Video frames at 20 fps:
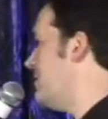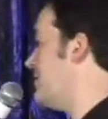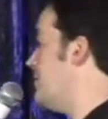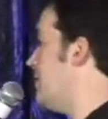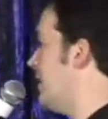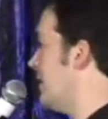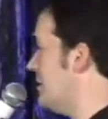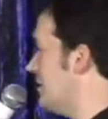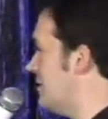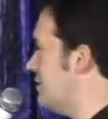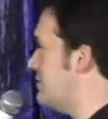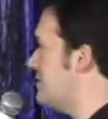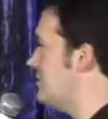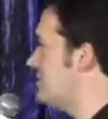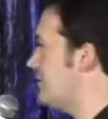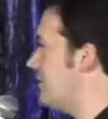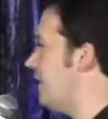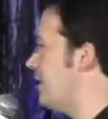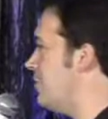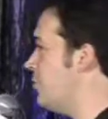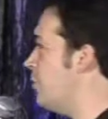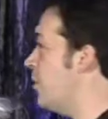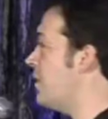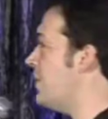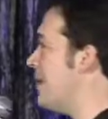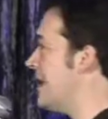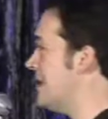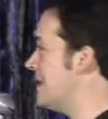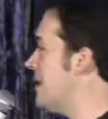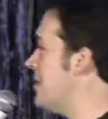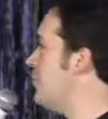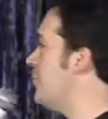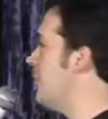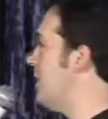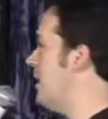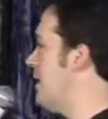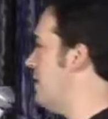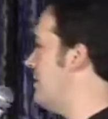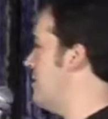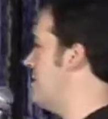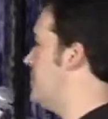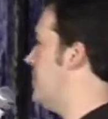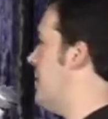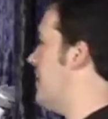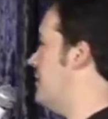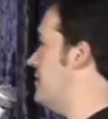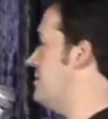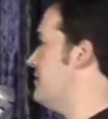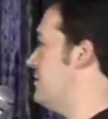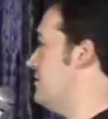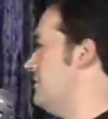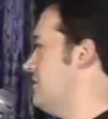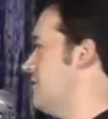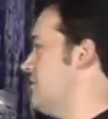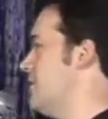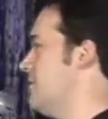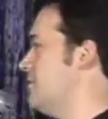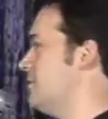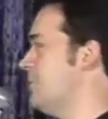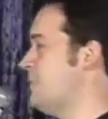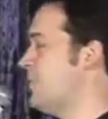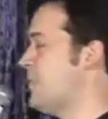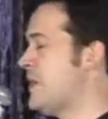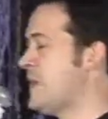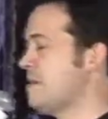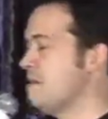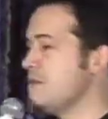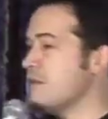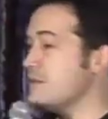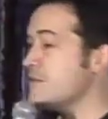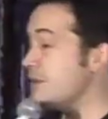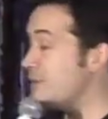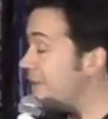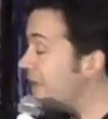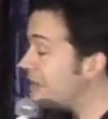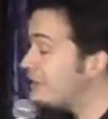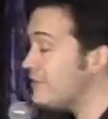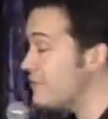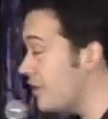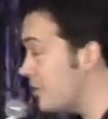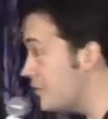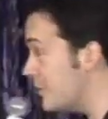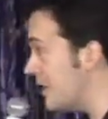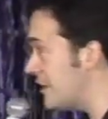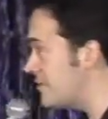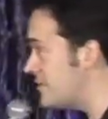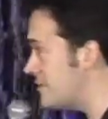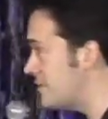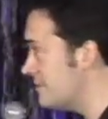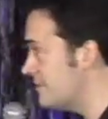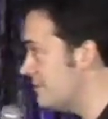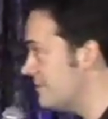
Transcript: this because I want to make them proud as much. So, so thank you very much.